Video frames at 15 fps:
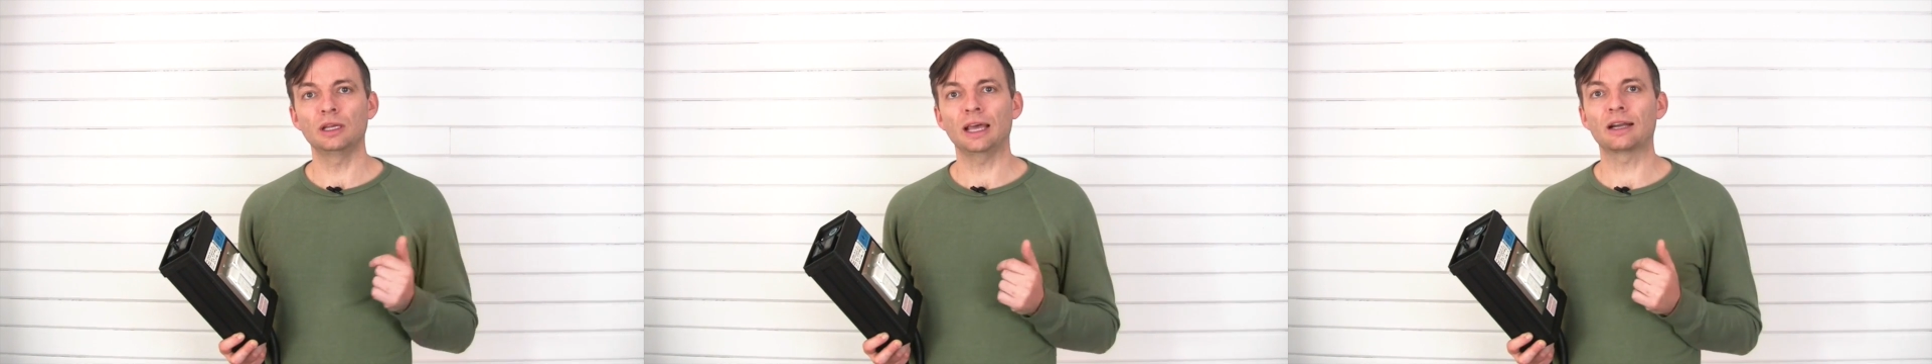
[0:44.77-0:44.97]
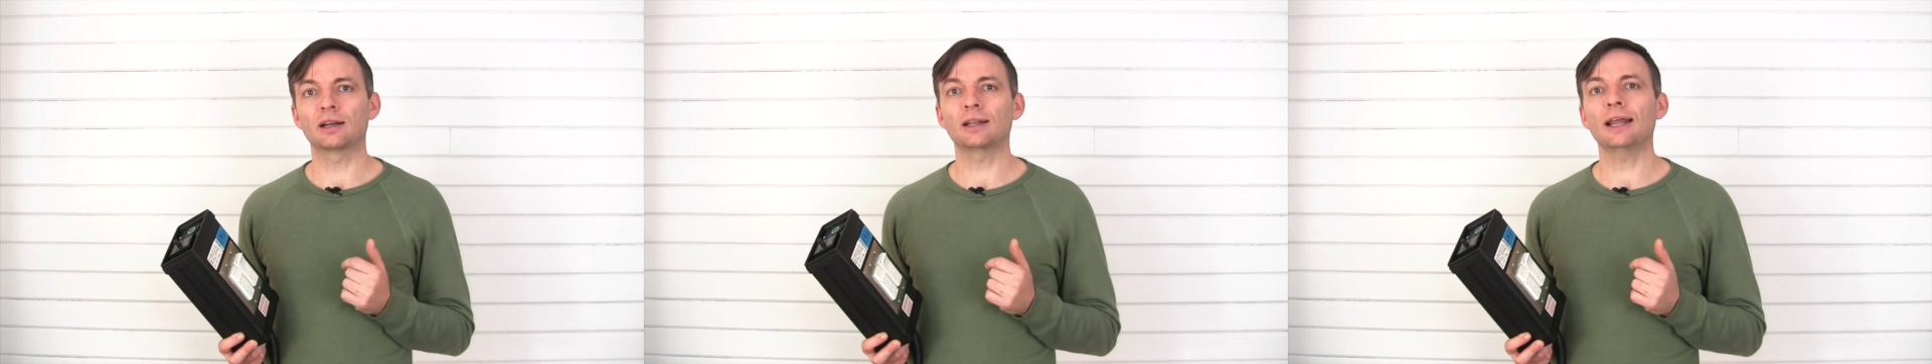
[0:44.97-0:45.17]

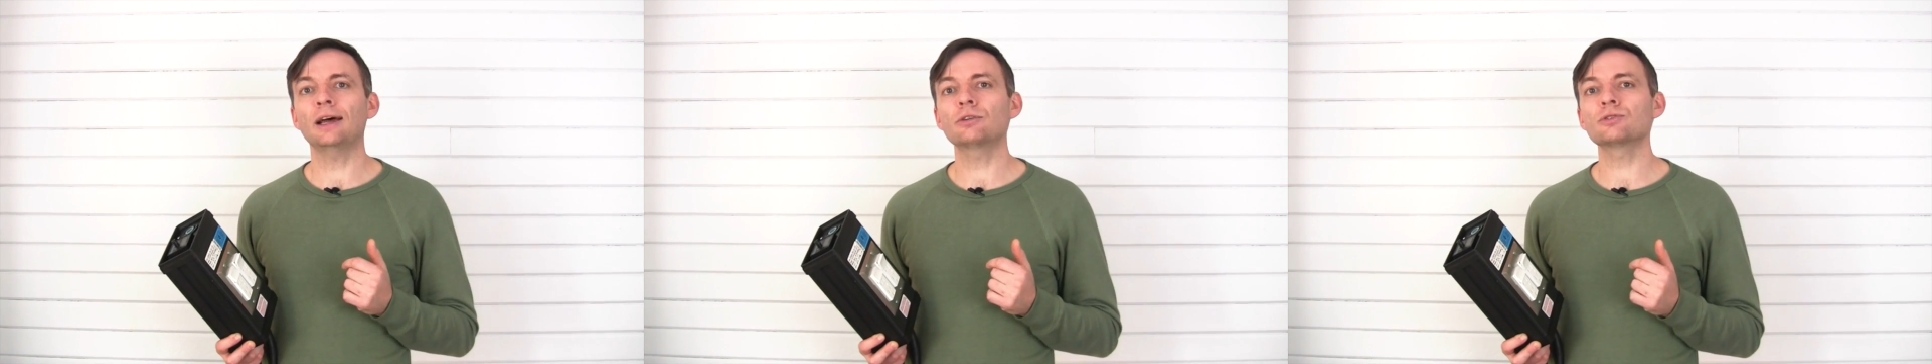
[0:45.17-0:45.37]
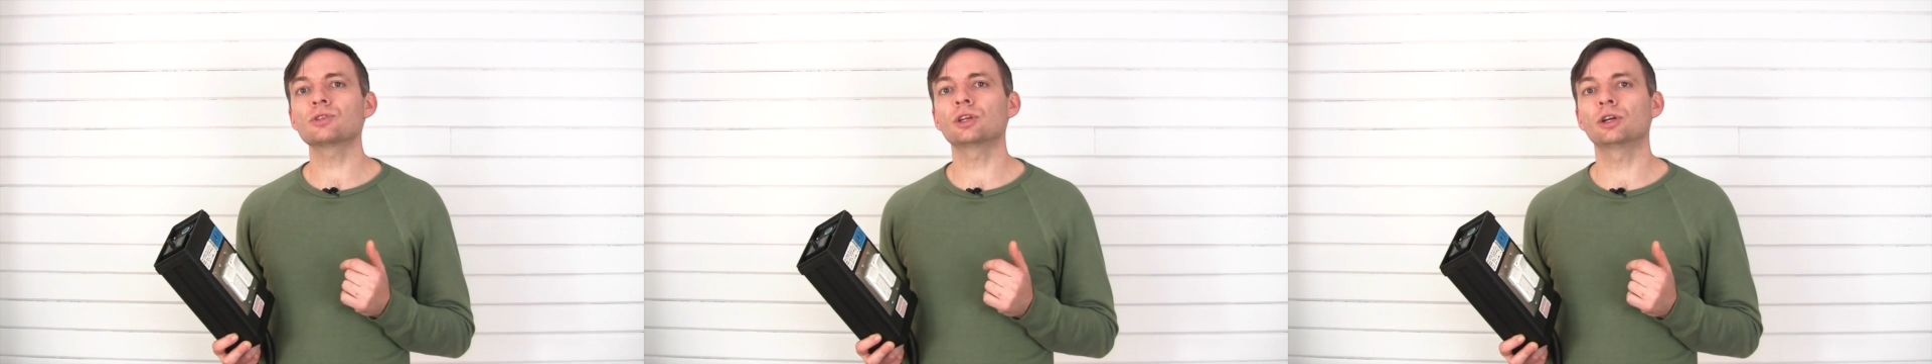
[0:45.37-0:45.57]
and it
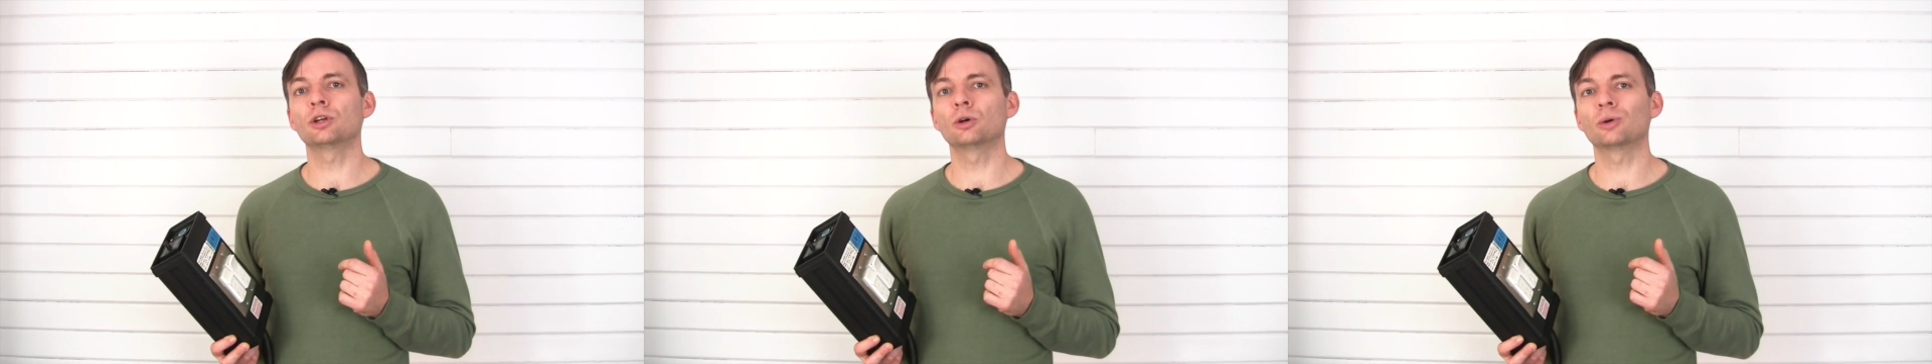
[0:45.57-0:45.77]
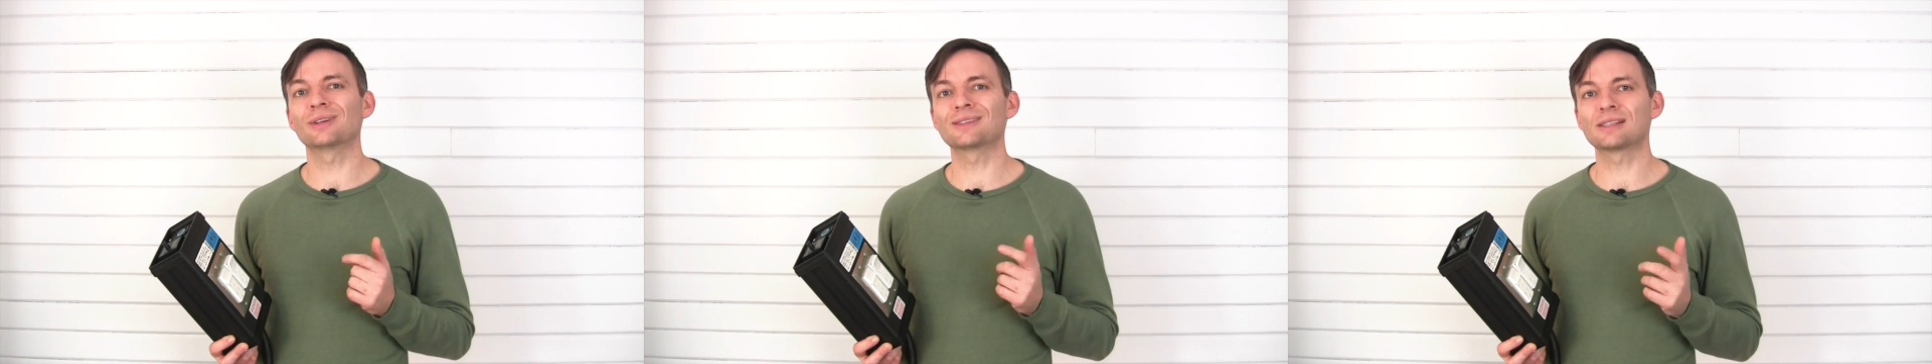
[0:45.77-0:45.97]
allows you to
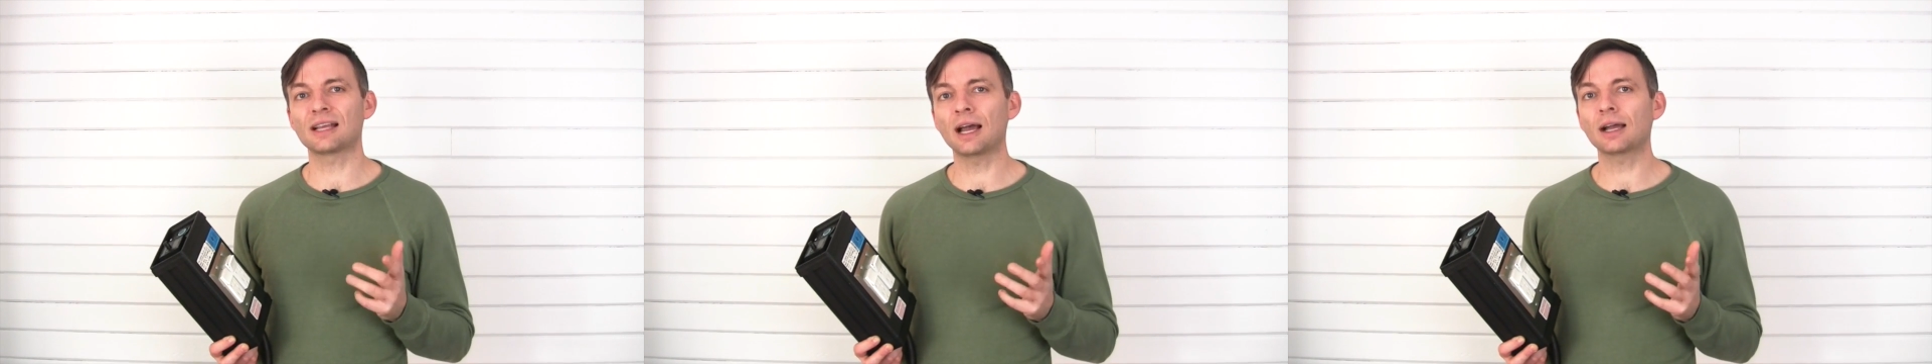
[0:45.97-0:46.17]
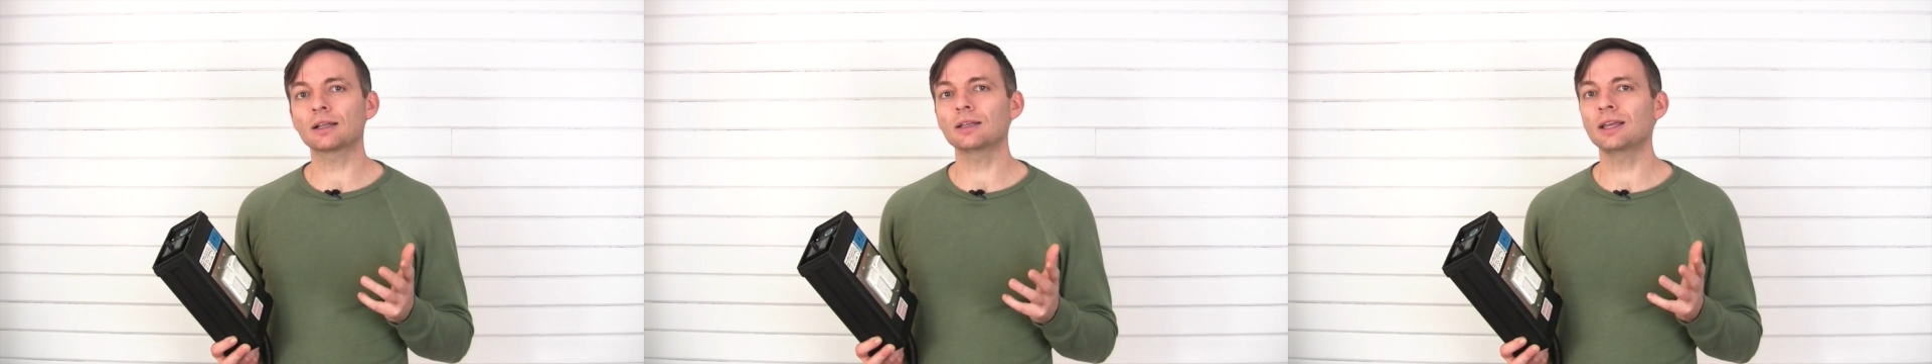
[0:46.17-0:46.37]
know
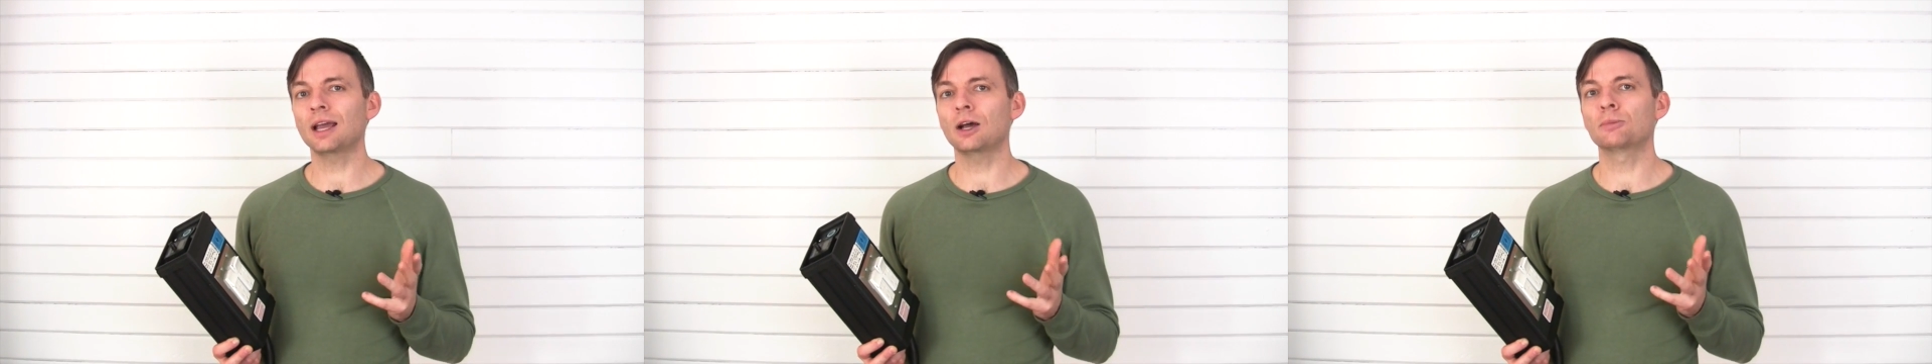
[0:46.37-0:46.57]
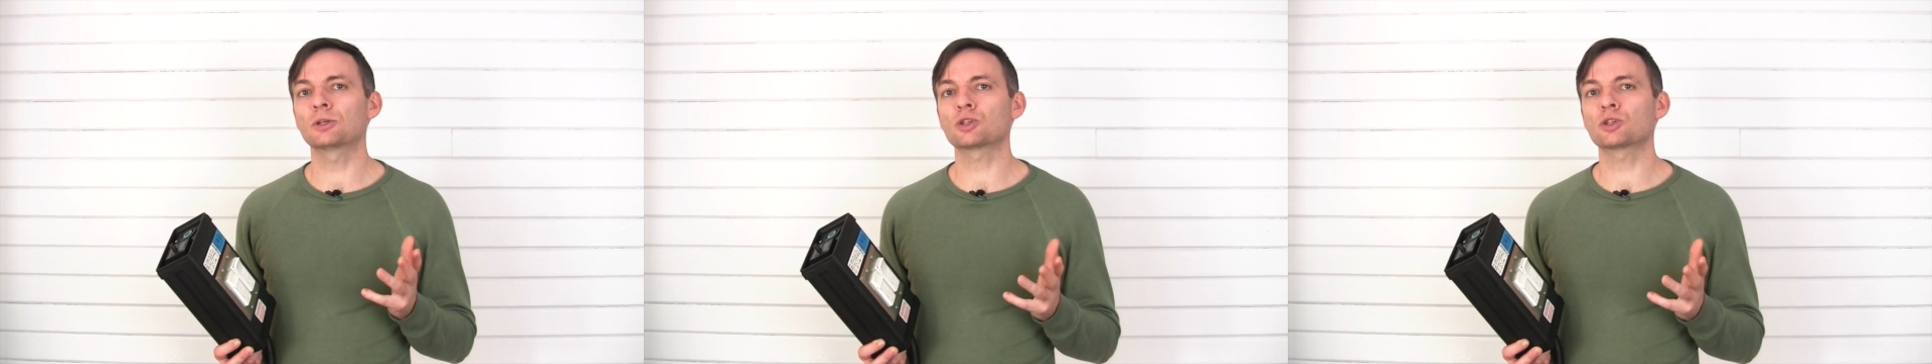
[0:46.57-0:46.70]
exactly how